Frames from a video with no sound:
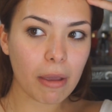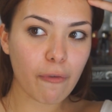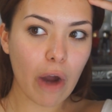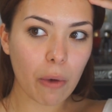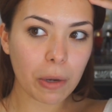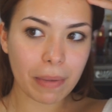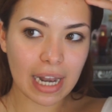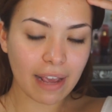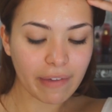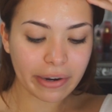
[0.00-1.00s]
Before I would be
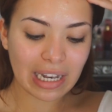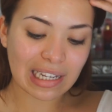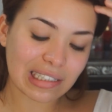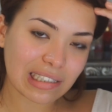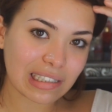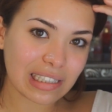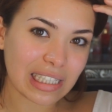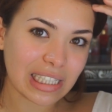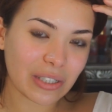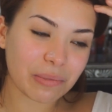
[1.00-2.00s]
like very like,
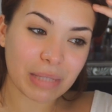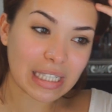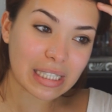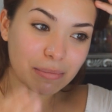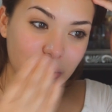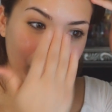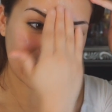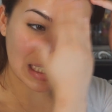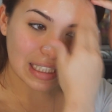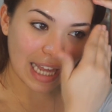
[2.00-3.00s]
no makeup, no
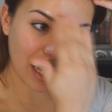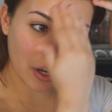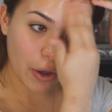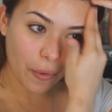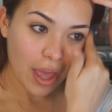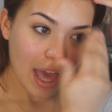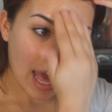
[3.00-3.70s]
days. Like, no.